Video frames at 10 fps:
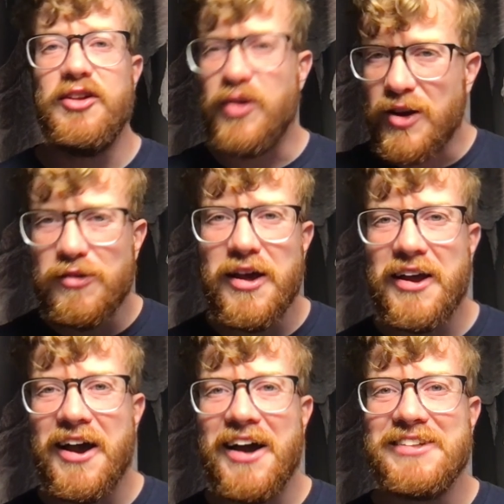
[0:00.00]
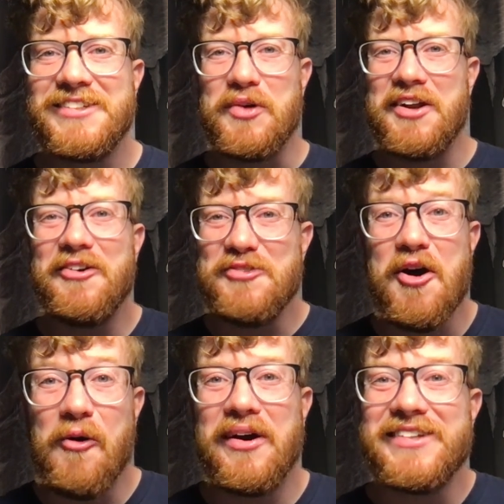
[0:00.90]
Do you hear that, guys? We don't
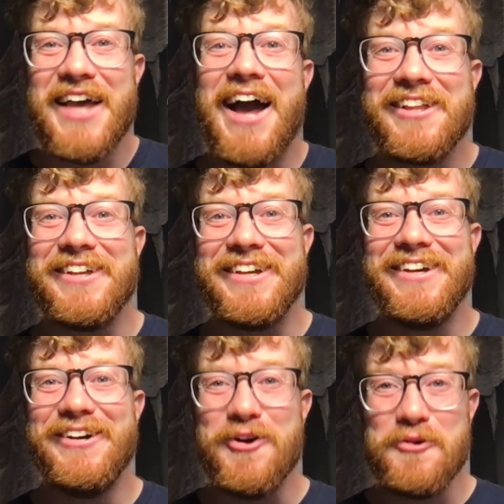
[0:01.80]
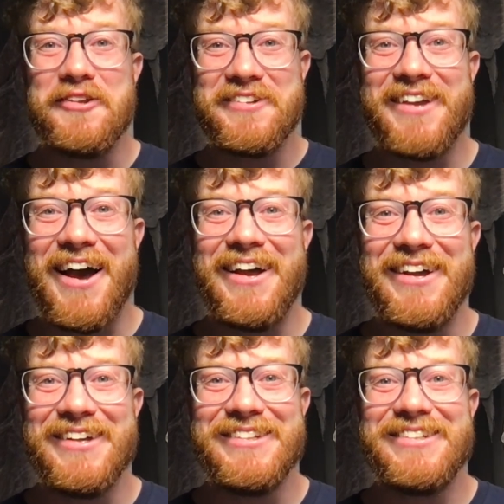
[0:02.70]
know exactly who this guy
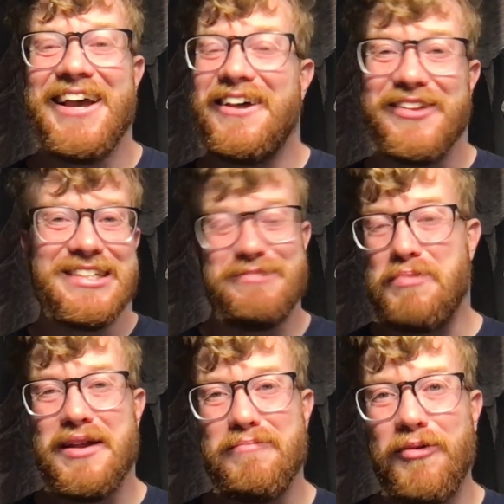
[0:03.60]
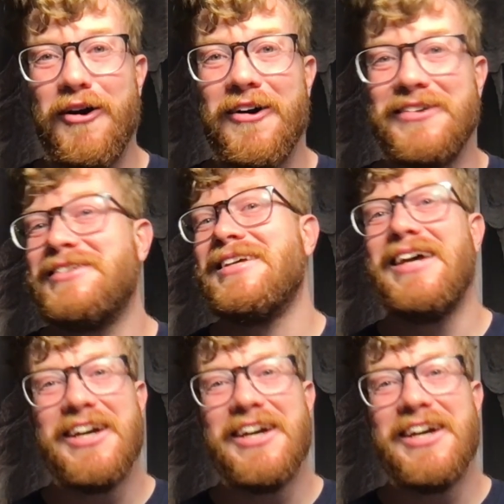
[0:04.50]
is that's spitting bars,